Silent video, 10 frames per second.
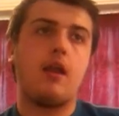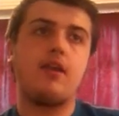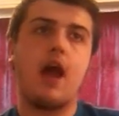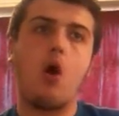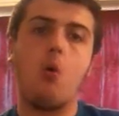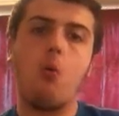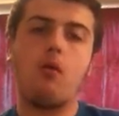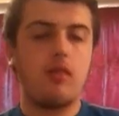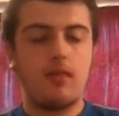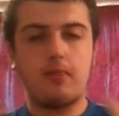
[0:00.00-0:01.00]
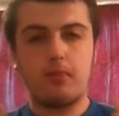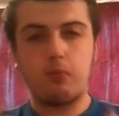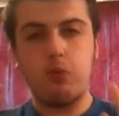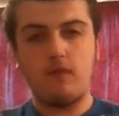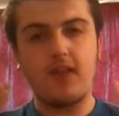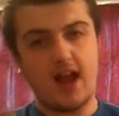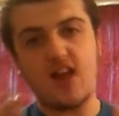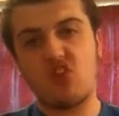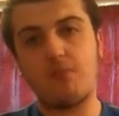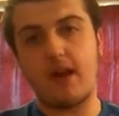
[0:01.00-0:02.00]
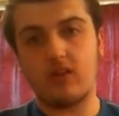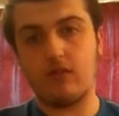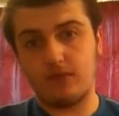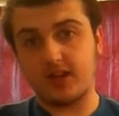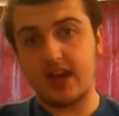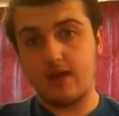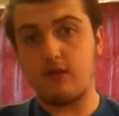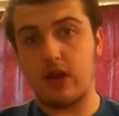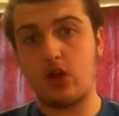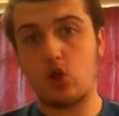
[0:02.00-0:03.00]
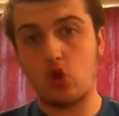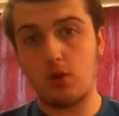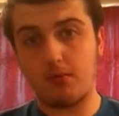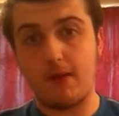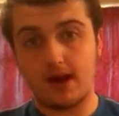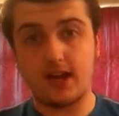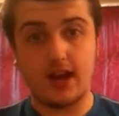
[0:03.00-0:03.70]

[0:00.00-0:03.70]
Now, with the aspect of the gay relationships back in